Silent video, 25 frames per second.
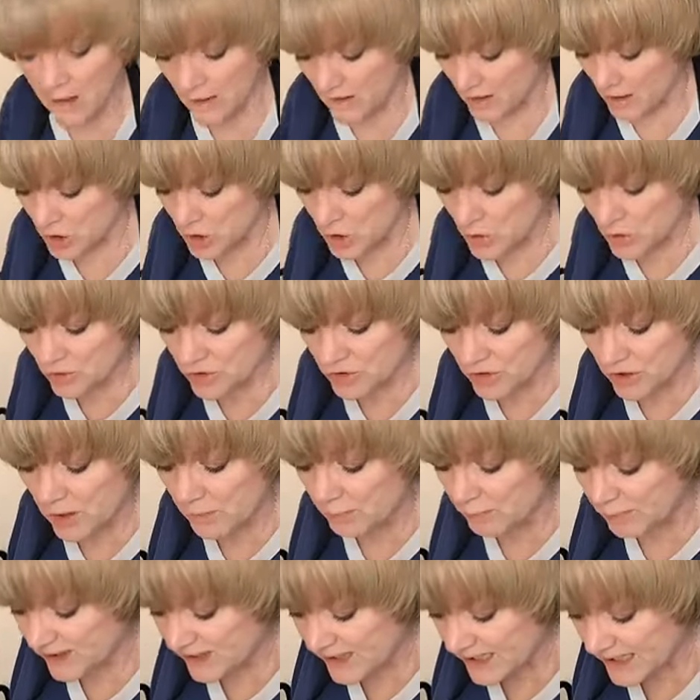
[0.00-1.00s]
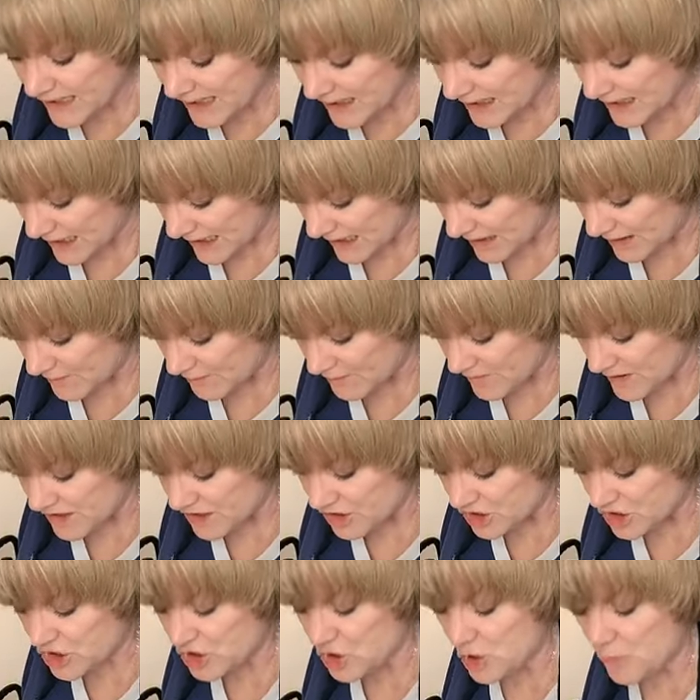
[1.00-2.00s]
Use completely
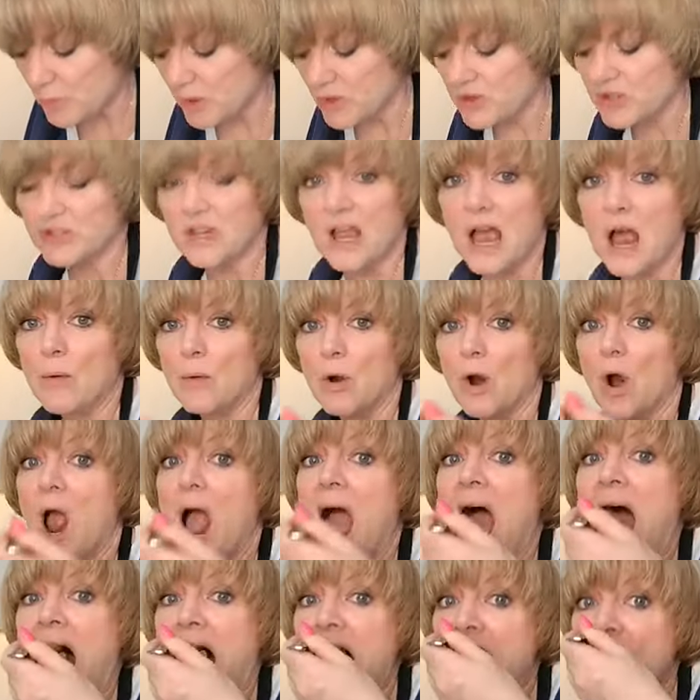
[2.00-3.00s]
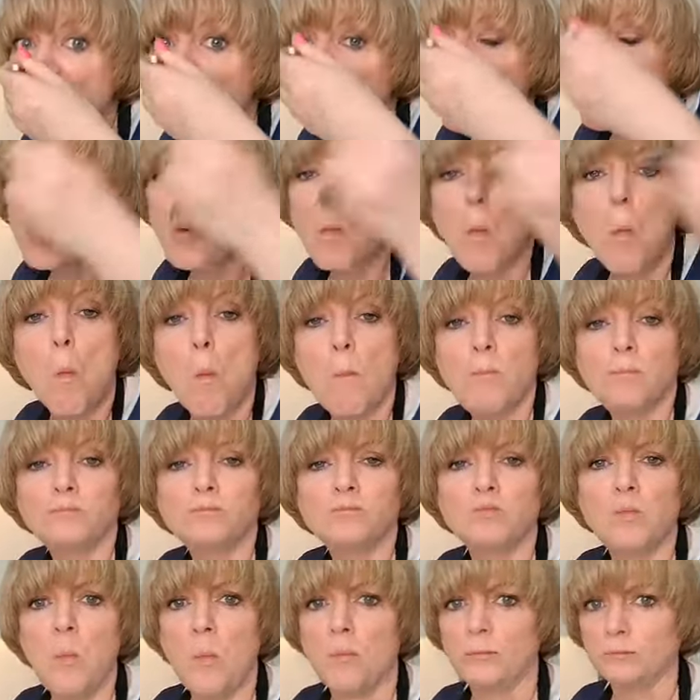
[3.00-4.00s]
super sour.
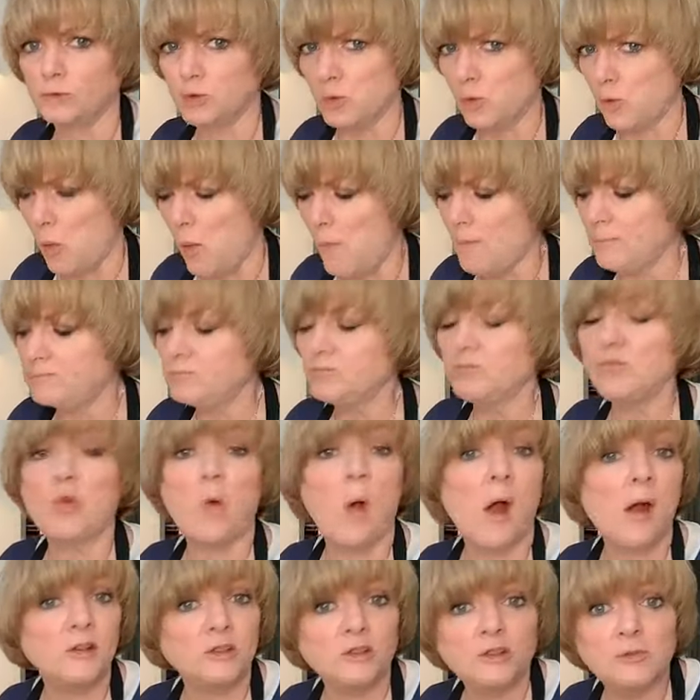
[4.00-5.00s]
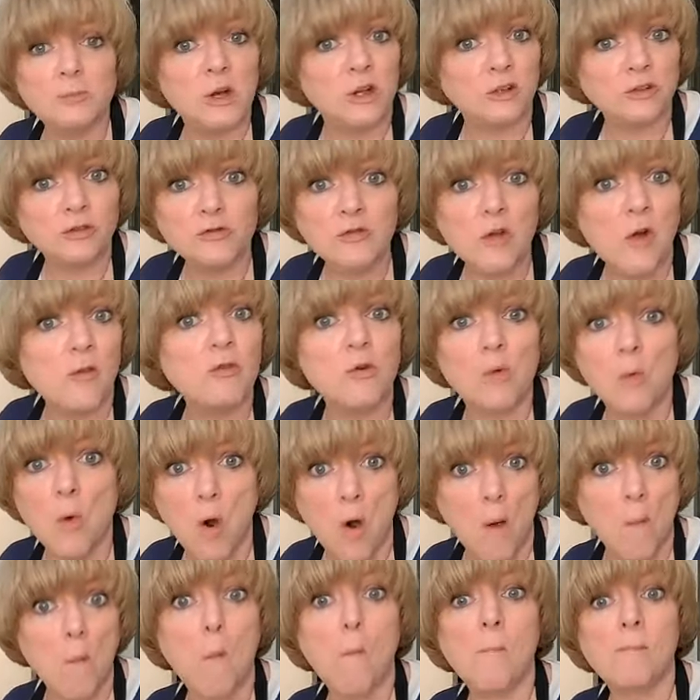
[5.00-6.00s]
Mm, oh, Granny Smith's if you want.
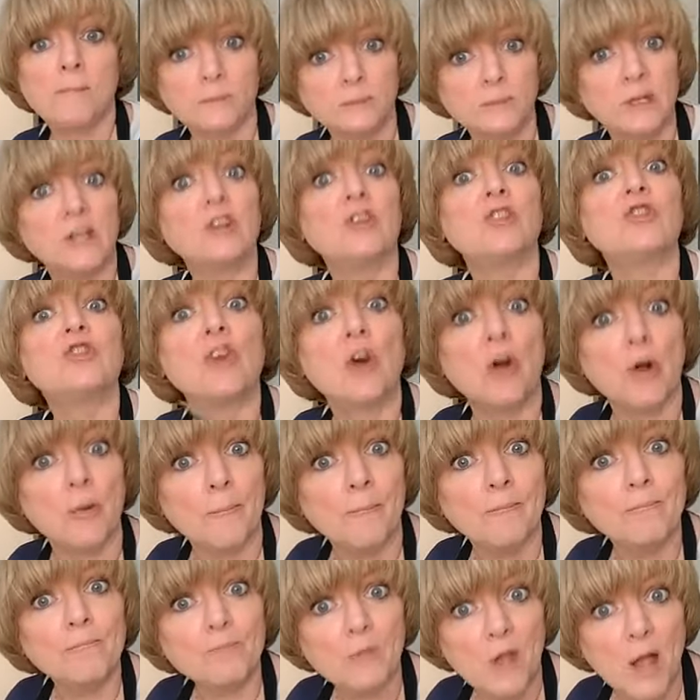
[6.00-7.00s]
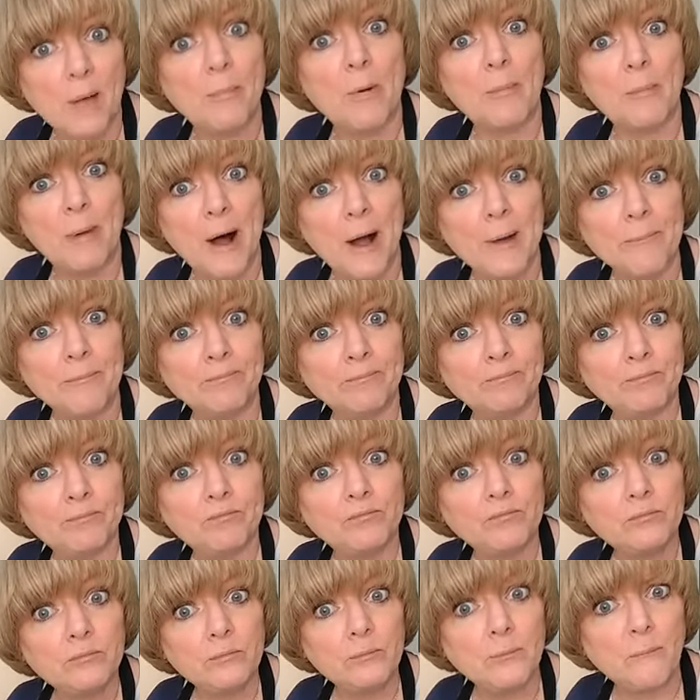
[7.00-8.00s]
Make it a tart. Apple pie.
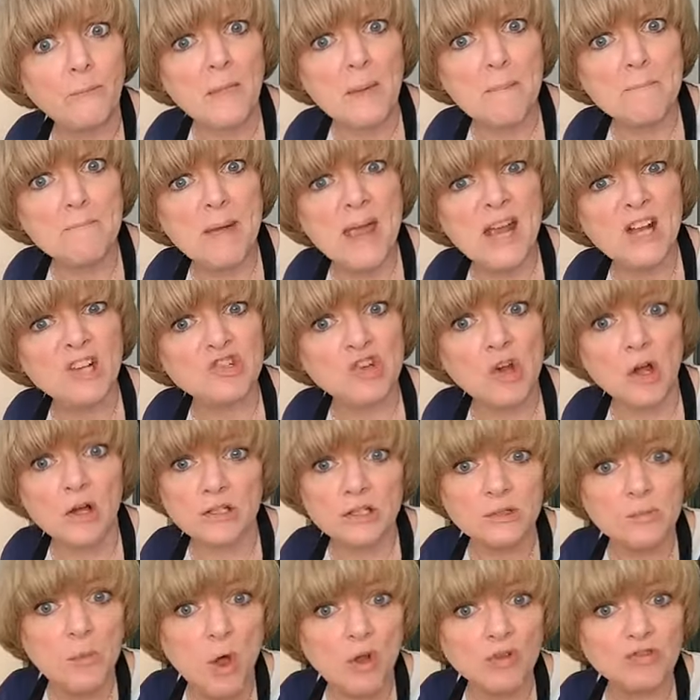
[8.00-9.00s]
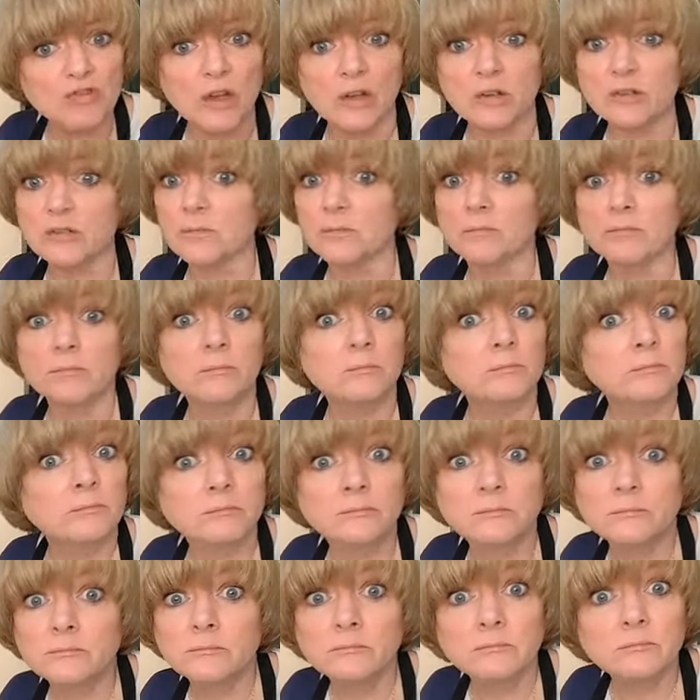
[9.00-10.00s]
Big chunks. Small chunks.
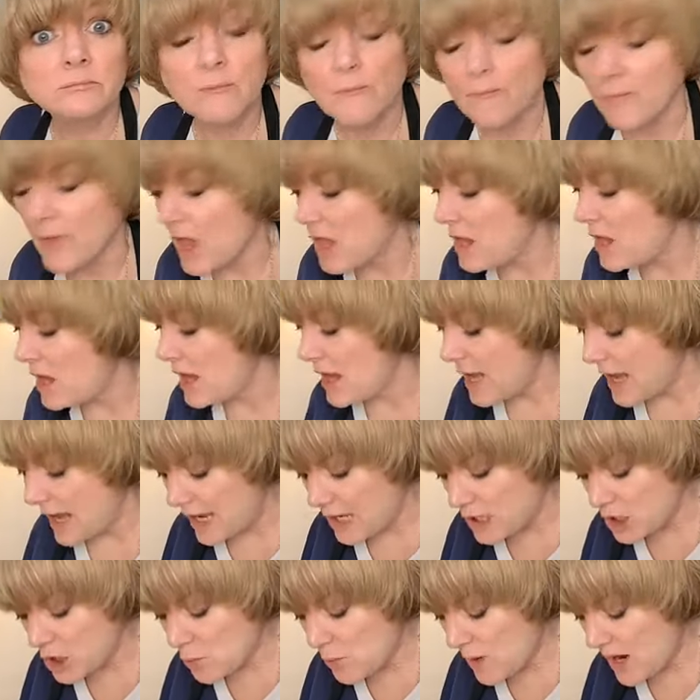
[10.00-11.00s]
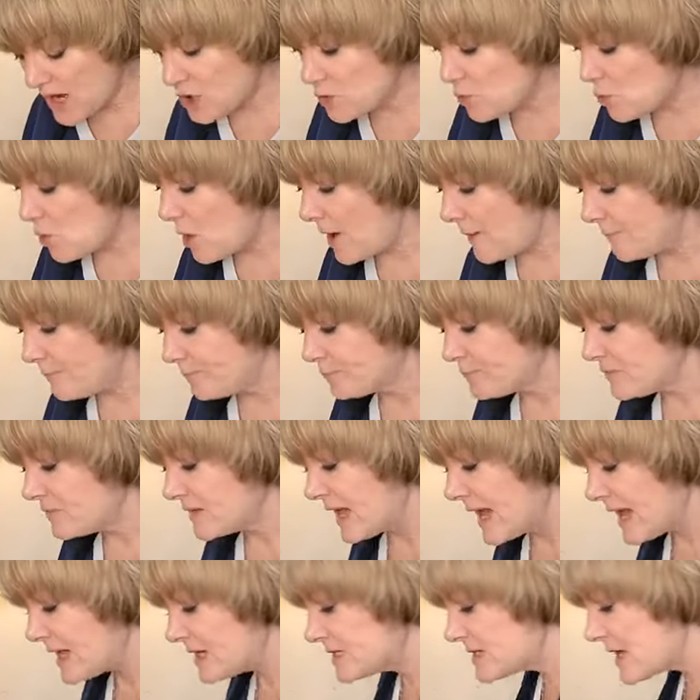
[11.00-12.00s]
Any way you want.
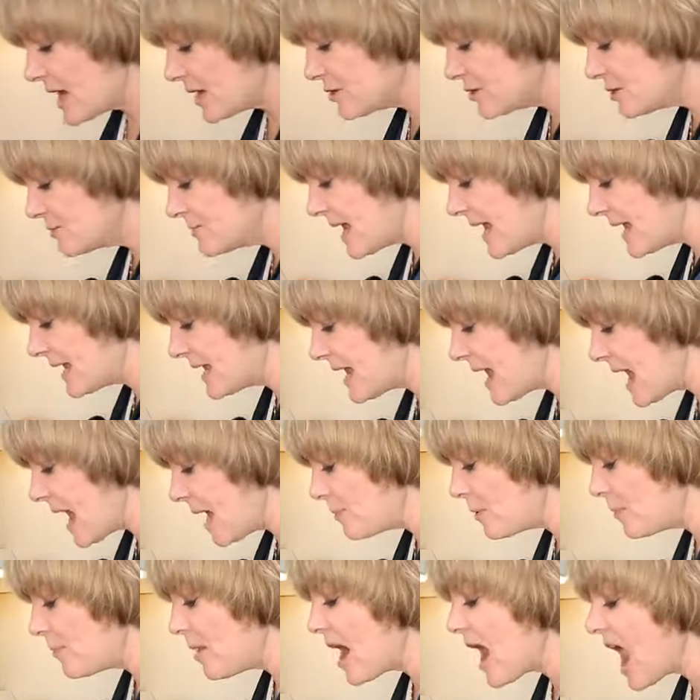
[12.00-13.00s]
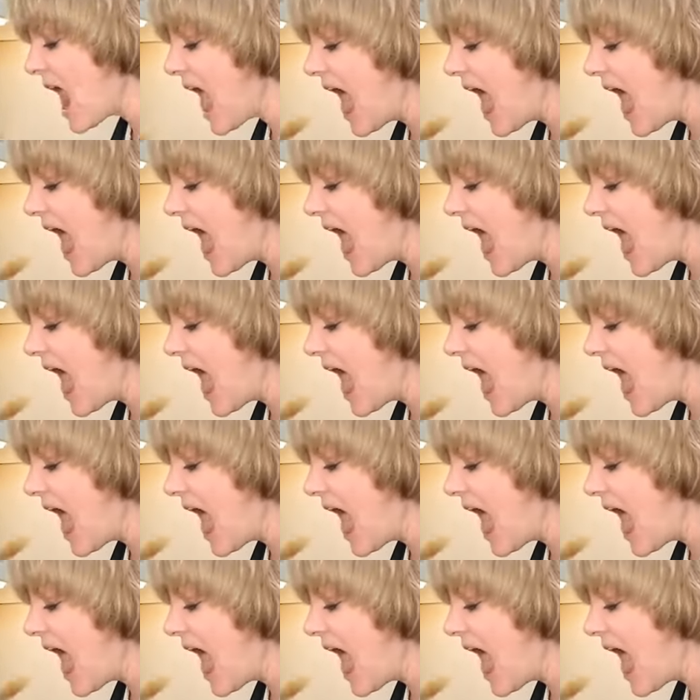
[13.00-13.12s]
That is how you make apple pie.